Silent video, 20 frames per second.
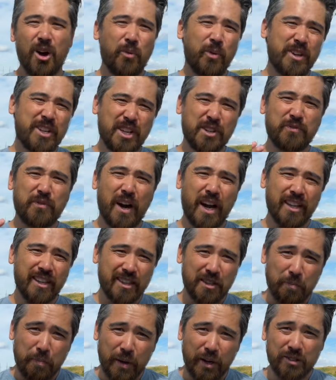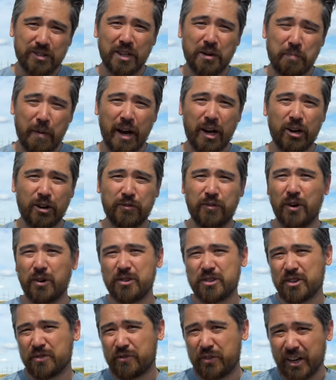we just find that the built-in
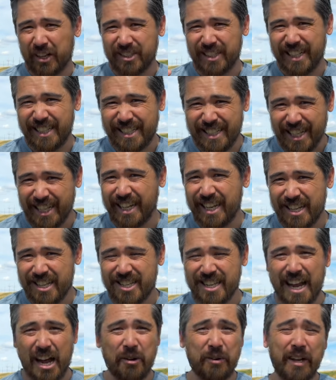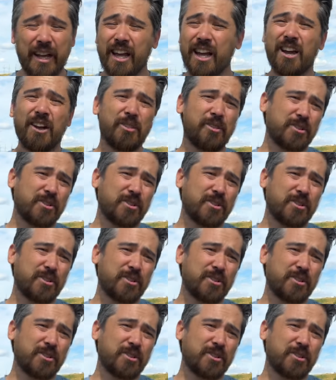microphones are fairly tinny sounding.